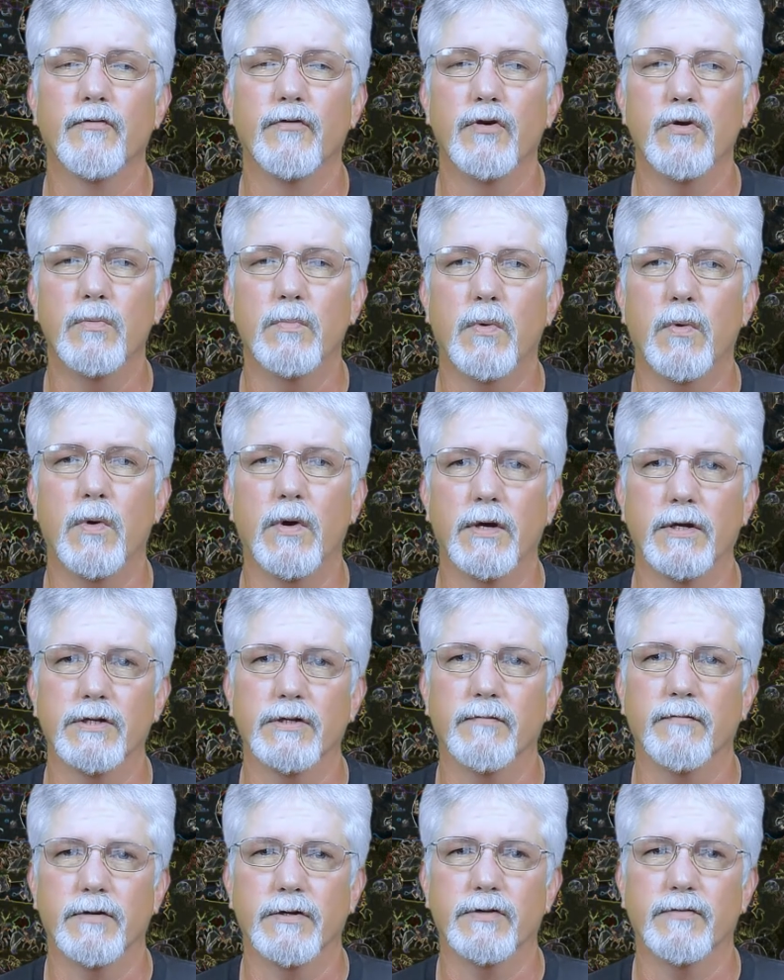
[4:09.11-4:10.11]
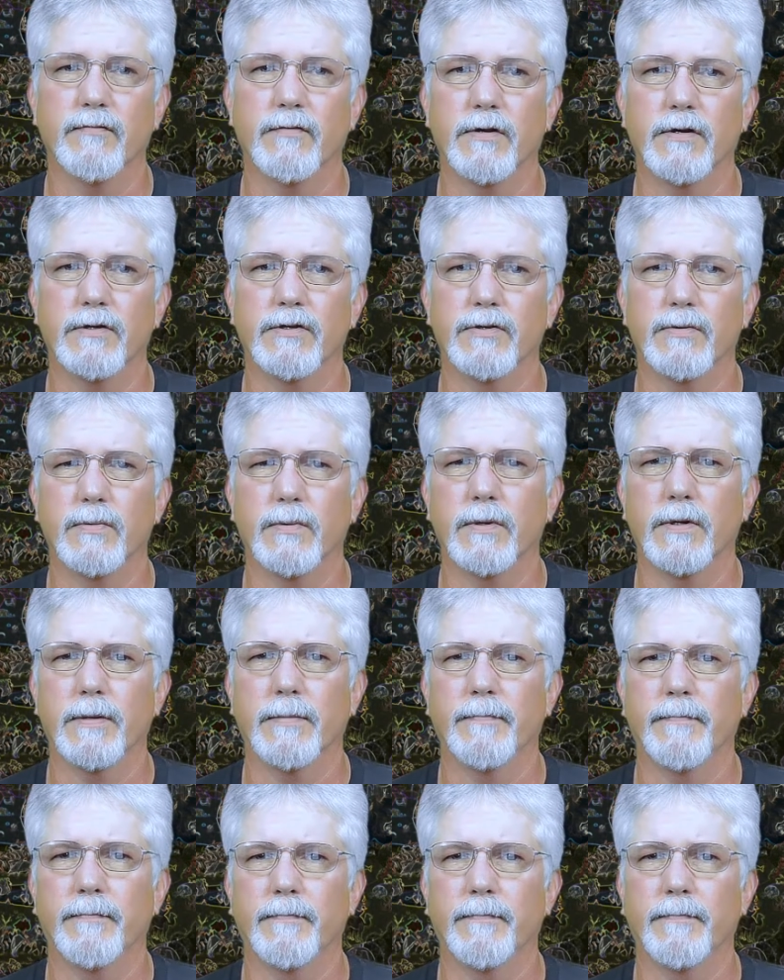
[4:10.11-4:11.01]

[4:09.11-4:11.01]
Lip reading: viewpoints of this flood story.